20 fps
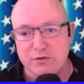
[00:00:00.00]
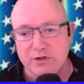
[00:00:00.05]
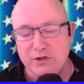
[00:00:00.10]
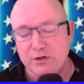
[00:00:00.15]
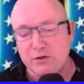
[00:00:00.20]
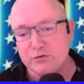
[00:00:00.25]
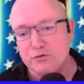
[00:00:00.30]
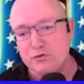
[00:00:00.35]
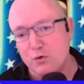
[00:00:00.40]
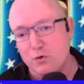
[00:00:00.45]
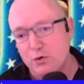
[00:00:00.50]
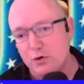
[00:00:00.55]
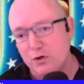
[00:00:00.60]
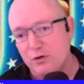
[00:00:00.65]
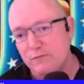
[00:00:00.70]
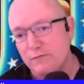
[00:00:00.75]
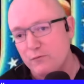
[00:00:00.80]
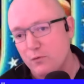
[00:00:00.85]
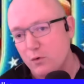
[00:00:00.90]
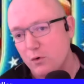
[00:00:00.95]
the attorney
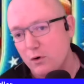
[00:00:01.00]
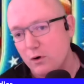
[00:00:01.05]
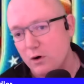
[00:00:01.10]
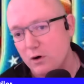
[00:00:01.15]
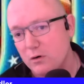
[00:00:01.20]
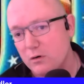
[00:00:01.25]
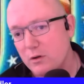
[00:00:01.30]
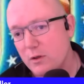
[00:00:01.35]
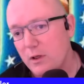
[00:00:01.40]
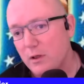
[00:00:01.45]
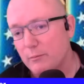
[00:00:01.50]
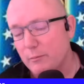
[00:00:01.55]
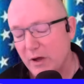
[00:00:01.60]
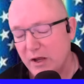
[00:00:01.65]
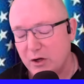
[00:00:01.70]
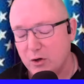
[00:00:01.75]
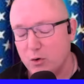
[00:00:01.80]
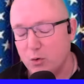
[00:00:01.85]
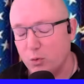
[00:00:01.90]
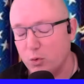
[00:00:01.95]
for
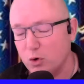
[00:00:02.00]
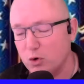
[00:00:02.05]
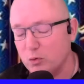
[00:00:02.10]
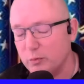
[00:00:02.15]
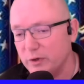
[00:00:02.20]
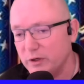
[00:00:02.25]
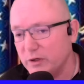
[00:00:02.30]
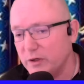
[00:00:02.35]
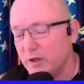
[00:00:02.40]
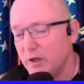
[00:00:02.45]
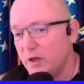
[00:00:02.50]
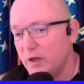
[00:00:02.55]
Michael Roman.